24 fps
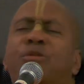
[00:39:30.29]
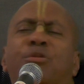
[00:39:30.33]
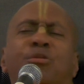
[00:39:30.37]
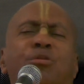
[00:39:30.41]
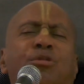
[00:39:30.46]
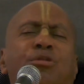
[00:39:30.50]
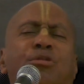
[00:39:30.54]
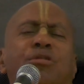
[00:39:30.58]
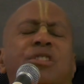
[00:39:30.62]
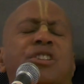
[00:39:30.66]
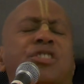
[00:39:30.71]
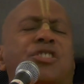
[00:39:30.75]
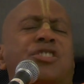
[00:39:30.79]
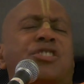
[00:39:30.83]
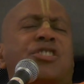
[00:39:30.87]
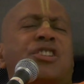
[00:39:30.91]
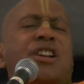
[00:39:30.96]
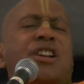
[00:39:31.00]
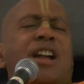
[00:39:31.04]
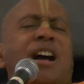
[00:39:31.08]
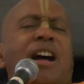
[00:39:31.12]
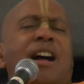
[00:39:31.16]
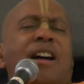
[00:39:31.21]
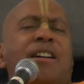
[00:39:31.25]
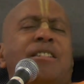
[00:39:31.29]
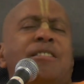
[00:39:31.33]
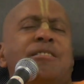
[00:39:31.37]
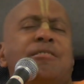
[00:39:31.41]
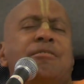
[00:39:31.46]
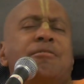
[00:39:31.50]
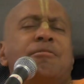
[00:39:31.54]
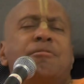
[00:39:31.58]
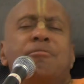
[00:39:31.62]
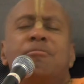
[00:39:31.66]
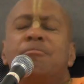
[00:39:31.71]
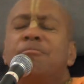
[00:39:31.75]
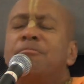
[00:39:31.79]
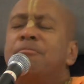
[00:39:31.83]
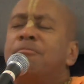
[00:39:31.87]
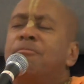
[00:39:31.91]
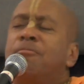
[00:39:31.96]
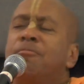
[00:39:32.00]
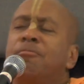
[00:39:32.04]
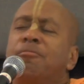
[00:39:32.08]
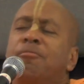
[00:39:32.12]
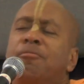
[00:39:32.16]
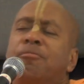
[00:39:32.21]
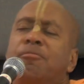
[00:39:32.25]
through Krishna,
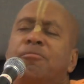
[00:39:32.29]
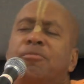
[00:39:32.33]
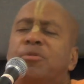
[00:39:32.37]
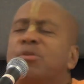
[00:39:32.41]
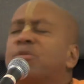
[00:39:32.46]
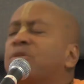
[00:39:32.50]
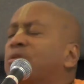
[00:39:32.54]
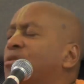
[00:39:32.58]
through